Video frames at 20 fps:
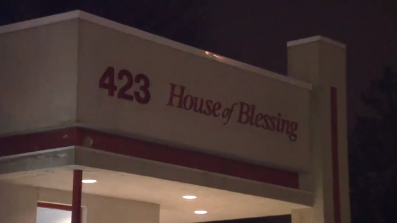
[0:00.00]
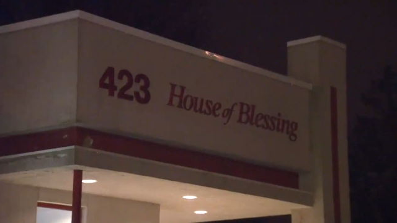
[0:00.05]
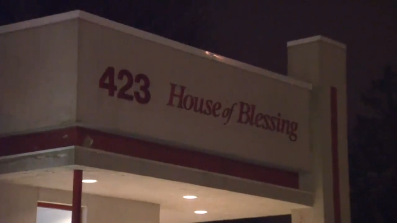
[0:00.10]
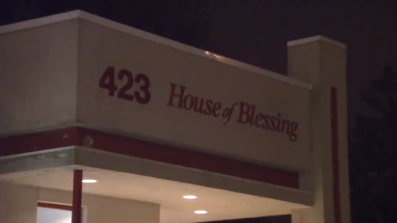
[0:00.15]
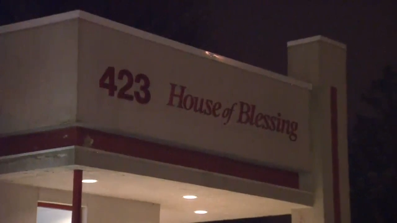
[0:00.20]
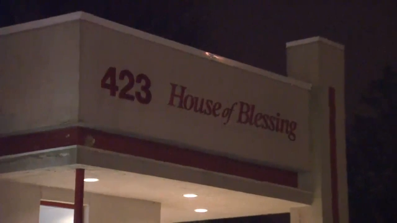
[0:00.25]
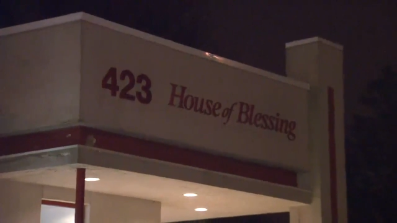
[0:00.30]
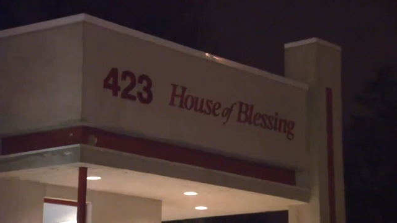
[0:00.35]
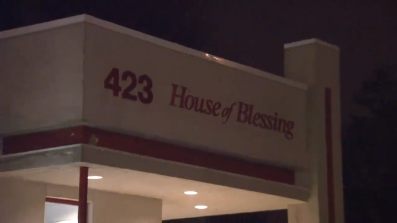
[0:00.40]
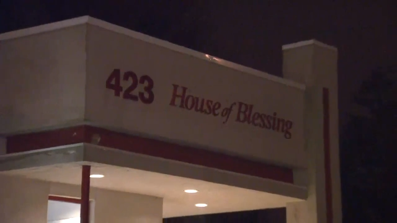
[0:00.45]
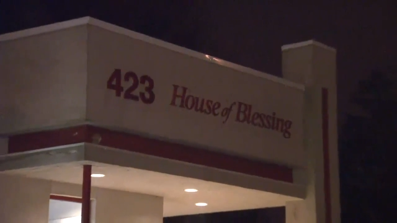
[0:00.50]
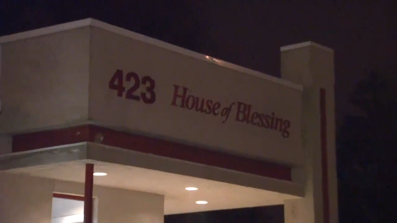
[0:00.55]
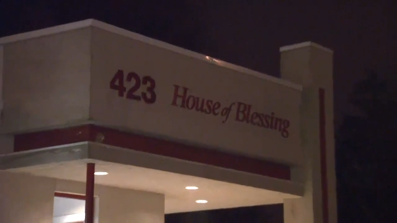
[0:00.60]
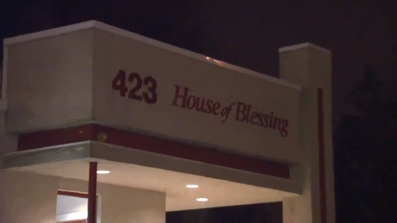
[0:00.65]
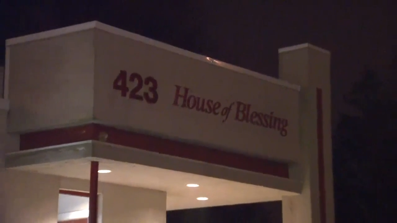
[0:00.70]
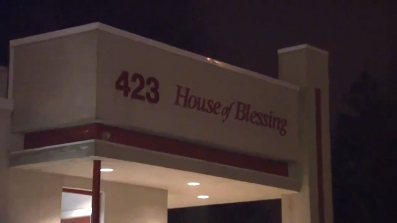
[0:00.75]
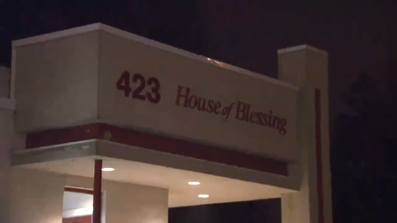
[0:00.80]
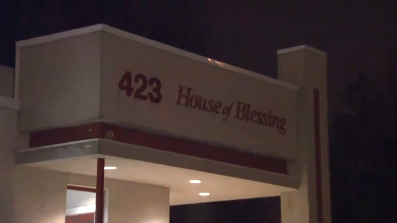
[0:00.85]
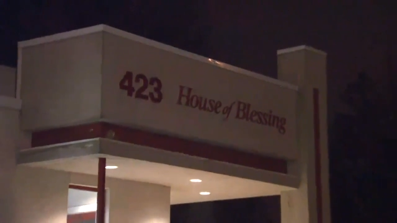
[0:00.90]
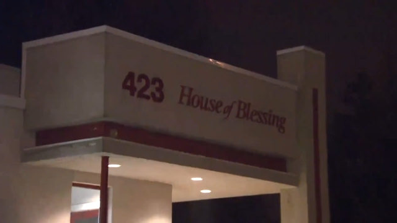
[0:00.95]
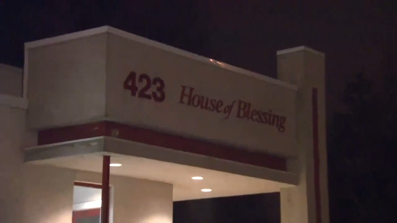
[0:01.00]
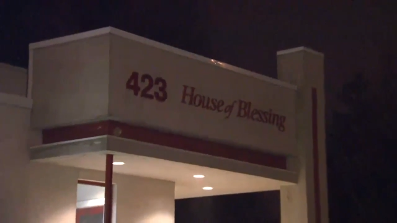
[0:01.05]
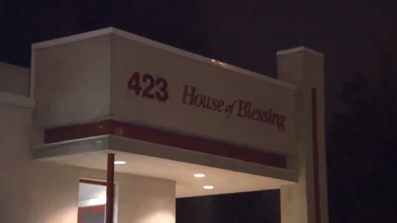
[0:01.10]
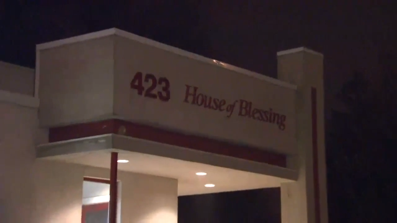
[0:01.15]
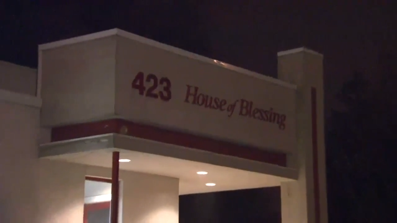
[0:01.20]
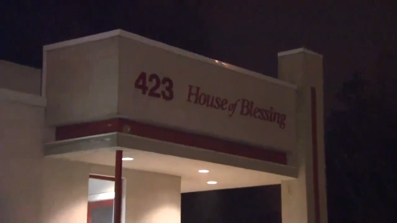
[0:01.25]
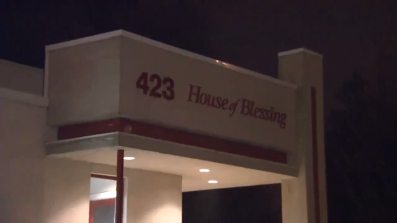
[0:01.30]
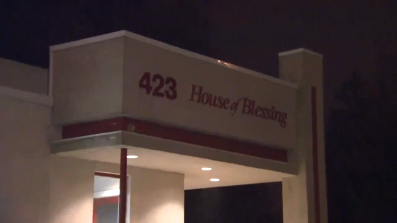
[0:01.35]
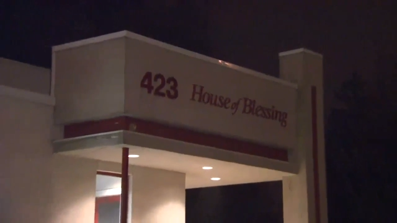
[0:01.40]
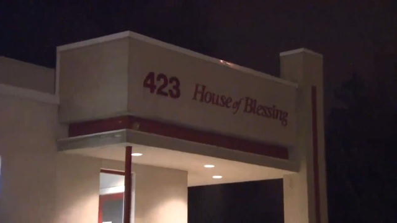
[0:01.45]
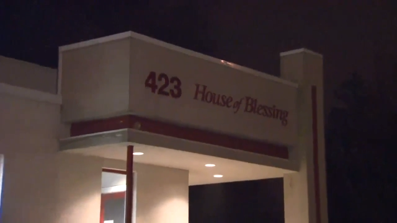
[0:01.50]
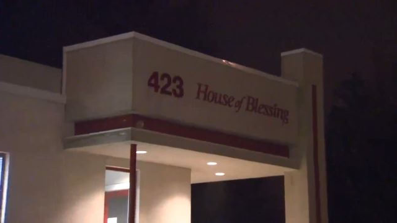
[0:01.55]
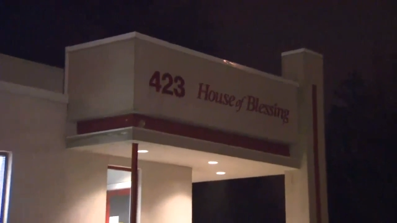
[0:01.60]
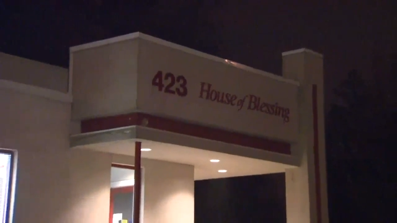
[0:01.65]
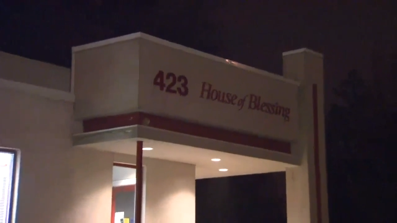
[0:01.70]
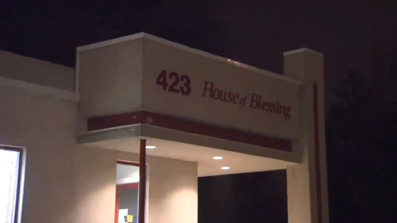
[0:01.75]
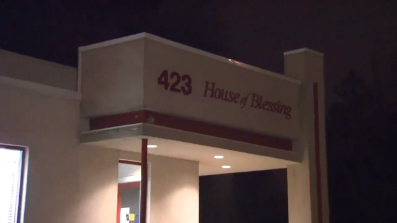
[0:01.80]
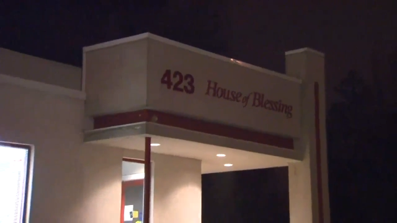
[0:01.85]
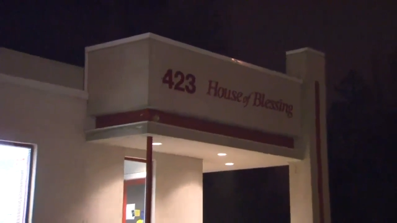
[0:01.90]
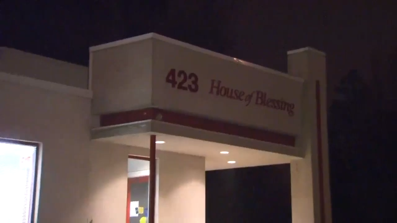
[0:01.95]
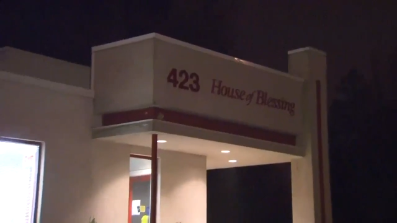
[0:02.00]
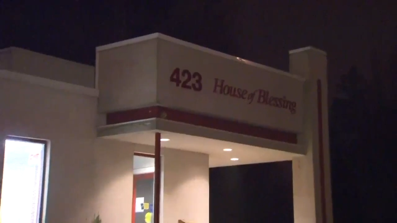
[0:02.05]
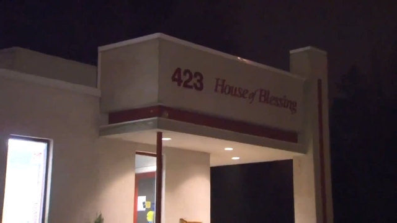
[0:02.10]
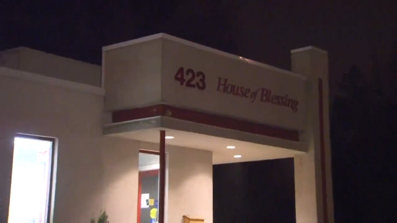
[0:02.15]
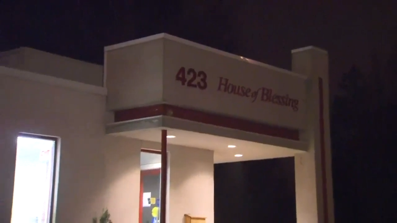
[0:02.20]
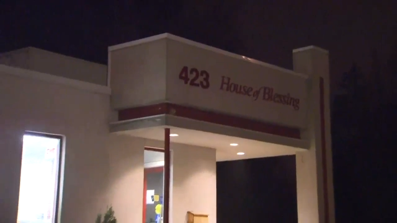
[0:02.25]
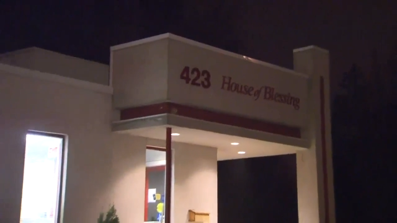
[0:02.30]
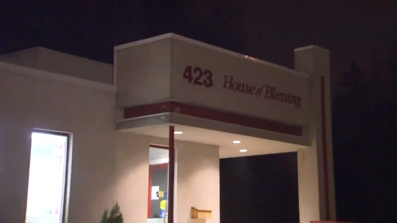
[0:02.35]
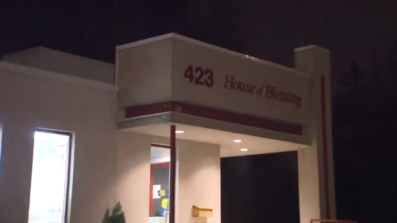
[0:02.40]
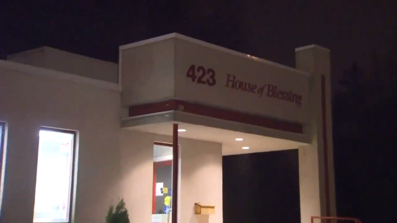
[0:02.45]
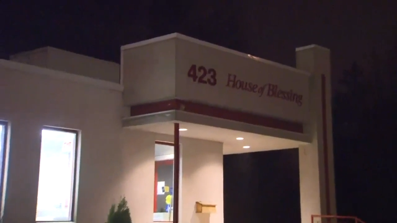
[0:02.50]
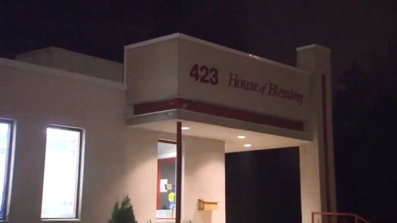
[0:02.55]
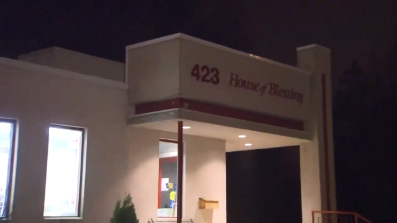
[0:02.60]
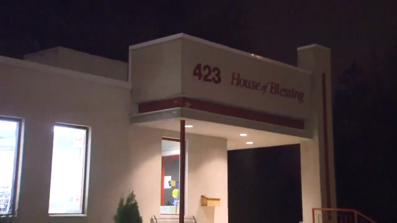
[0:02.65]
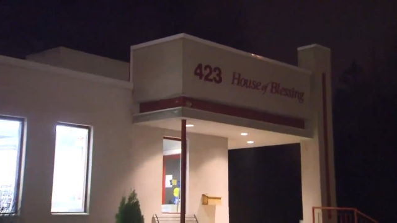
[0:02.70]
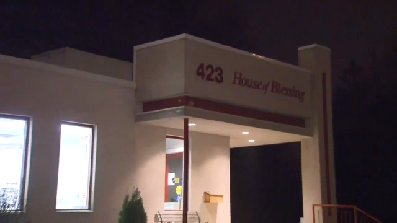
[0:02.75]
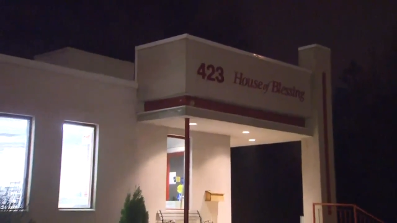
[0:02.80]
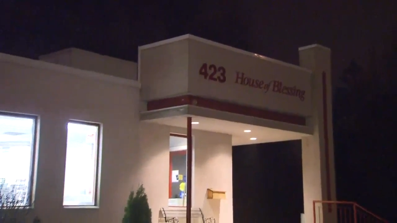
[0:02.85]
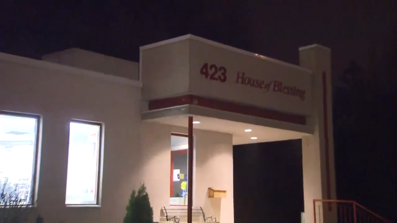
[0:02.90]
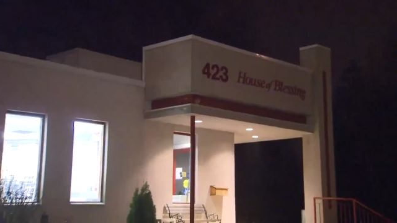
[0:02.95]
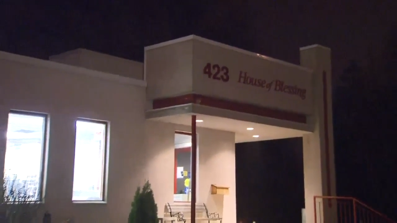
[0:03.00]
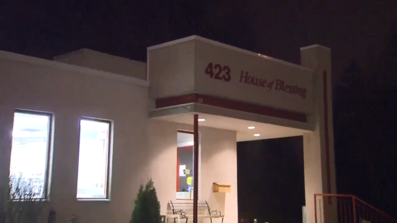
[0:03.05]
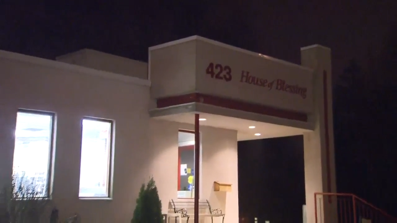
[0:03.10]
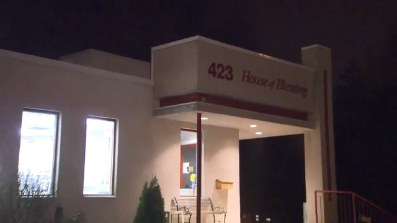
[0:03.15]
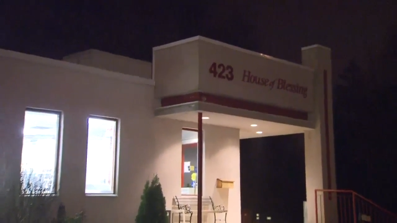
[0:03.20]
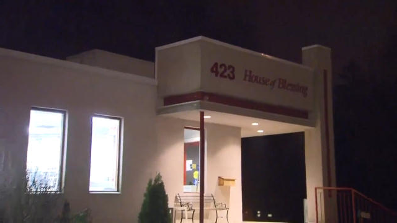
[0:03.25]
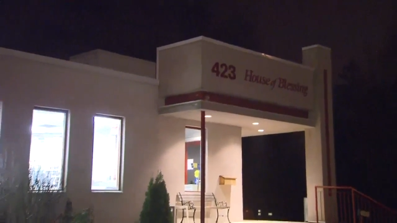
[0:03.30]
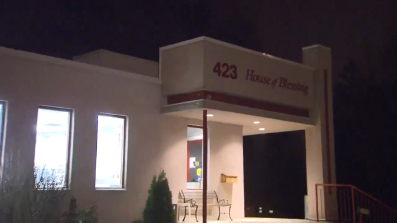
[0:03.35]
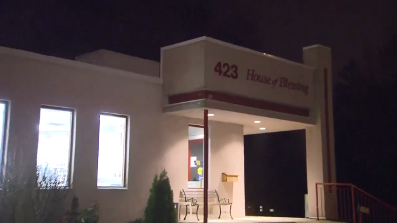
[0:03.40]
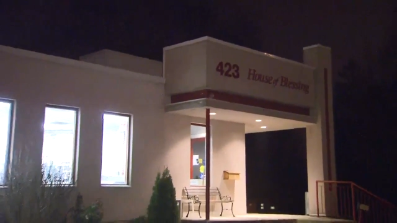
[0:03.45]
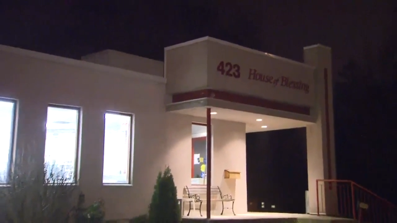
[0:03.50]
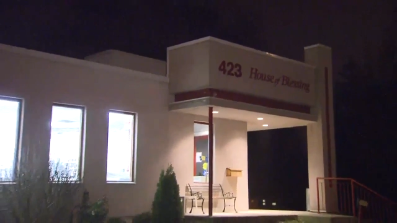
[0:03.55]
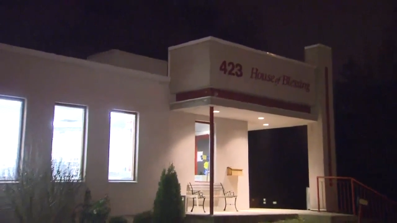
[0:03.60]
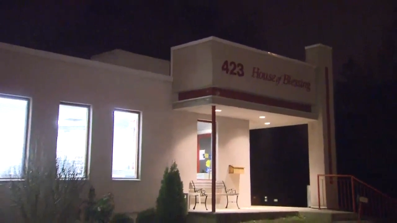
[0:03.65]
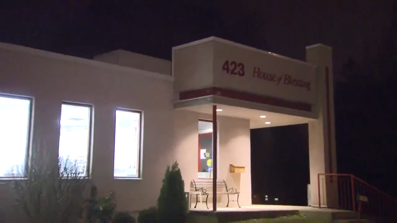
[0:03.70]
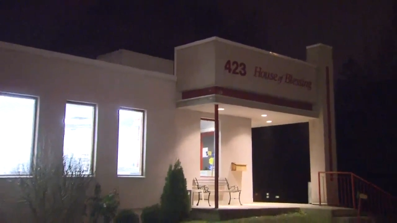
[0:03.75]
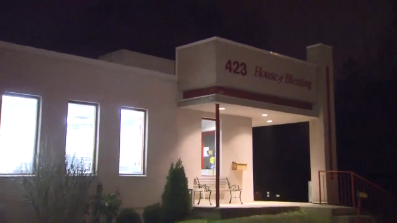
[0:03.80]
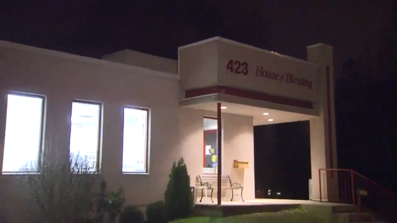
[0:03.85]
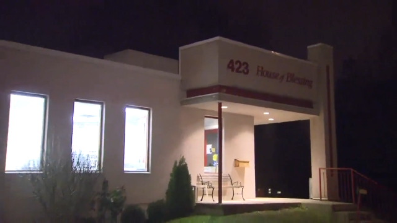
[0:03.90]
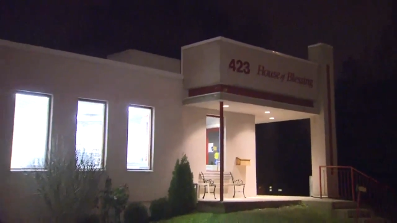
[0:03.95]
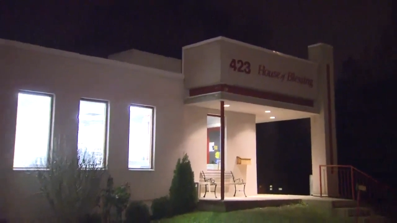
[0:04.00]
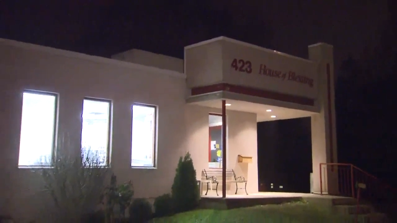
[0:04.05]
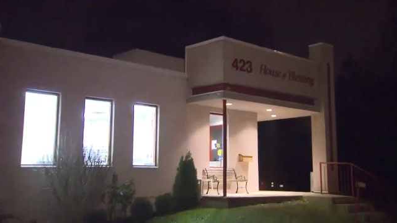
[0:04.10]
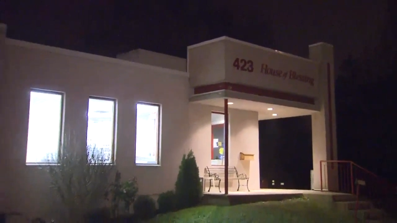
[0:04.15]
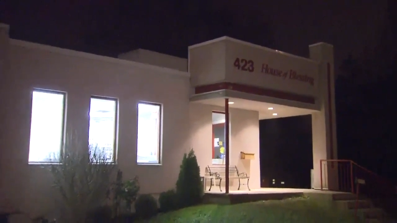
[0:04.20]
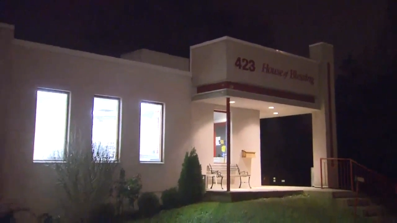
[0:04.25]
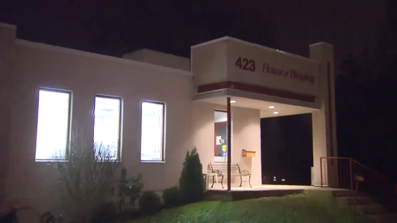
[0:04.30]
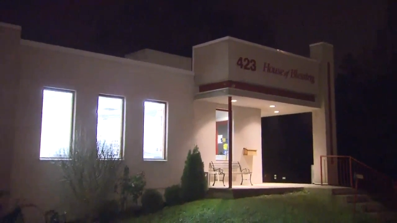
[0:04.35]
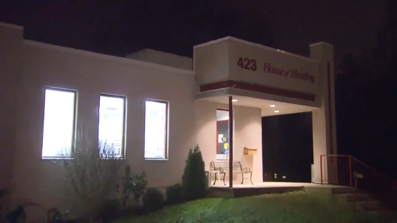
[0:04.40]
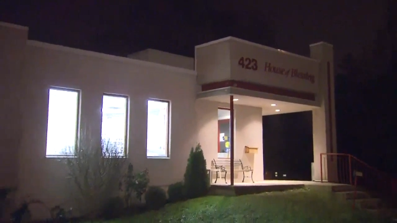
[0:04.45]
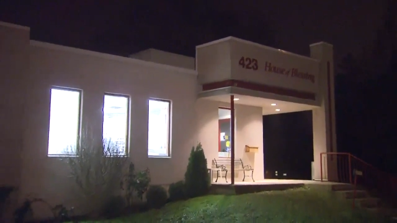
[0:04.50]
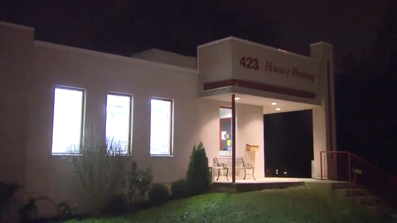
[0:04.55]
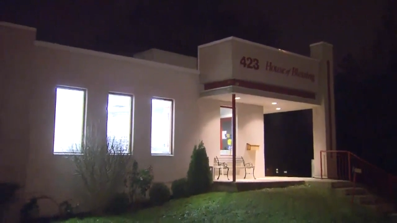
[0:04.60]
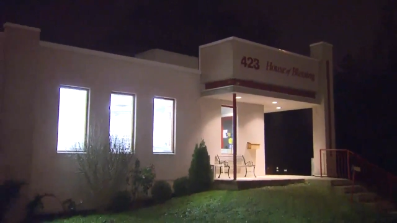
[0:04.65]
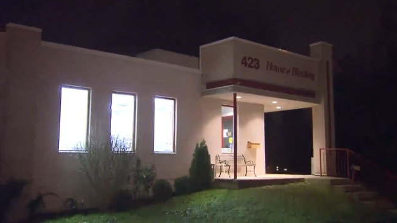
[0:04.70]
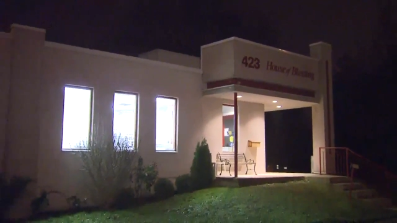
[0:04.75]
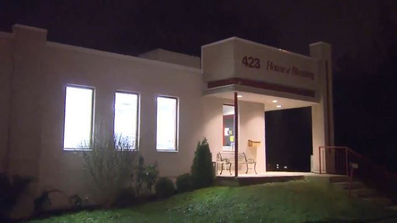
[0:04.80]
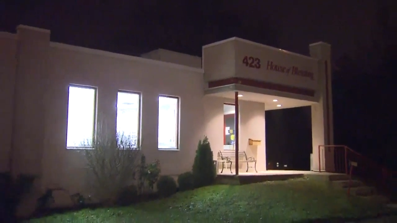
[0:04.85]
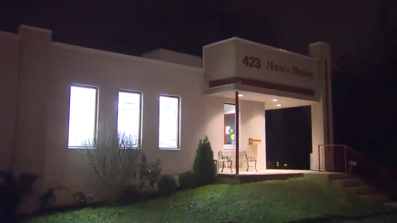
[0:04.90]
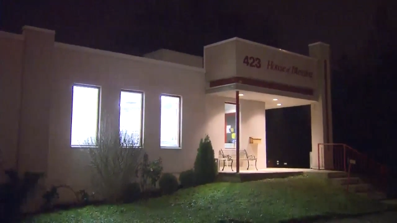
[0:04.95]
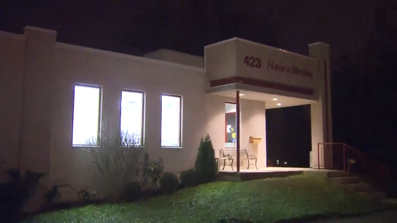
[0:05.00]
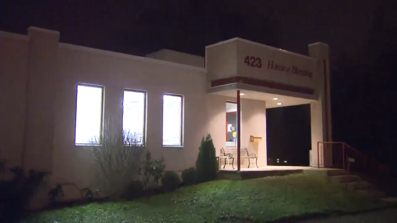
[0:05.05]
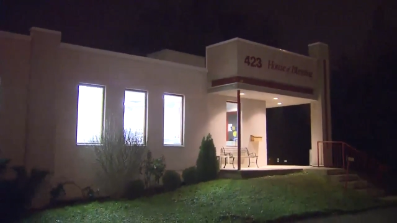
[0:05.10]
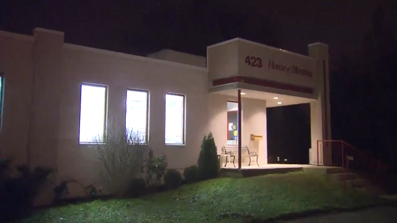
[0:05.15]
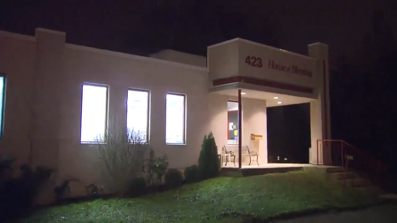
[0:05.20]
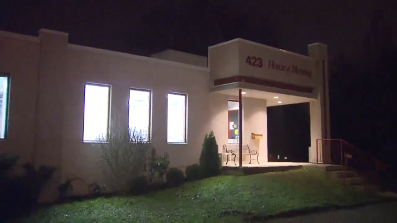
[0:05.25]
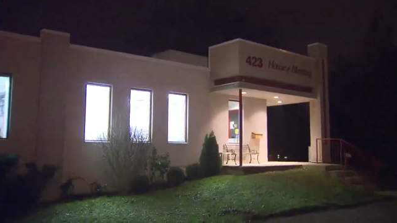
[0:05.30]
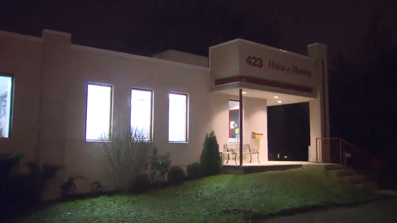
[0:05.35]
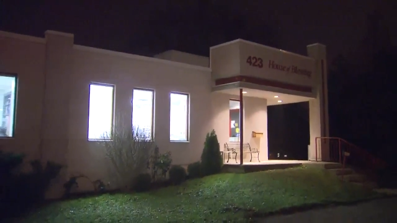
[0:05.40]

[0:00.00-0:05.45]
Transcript: Nobody's mouth can be seen.